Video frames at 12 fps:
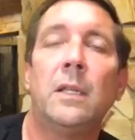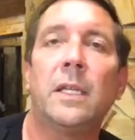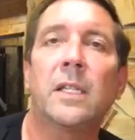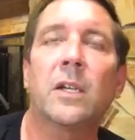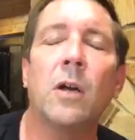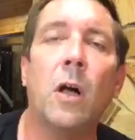
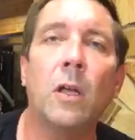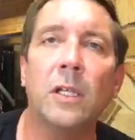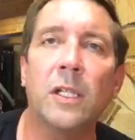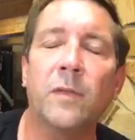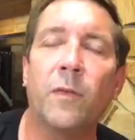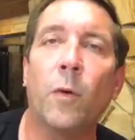this call
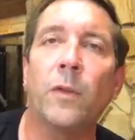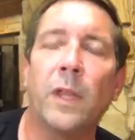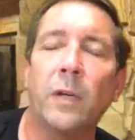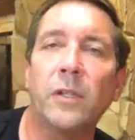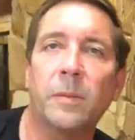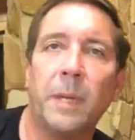is for
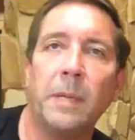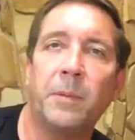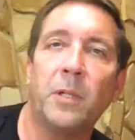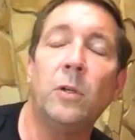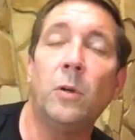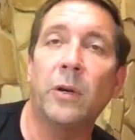those
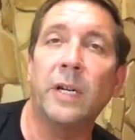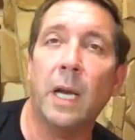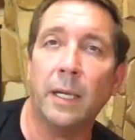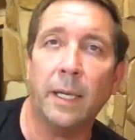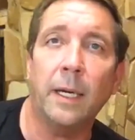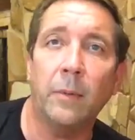people who are
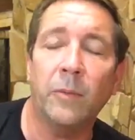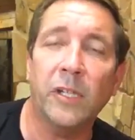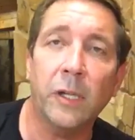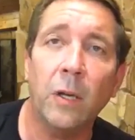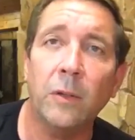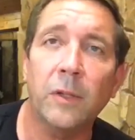not getting
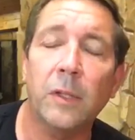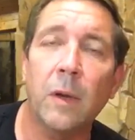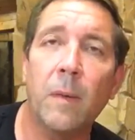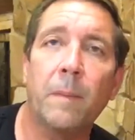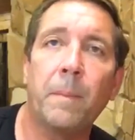results.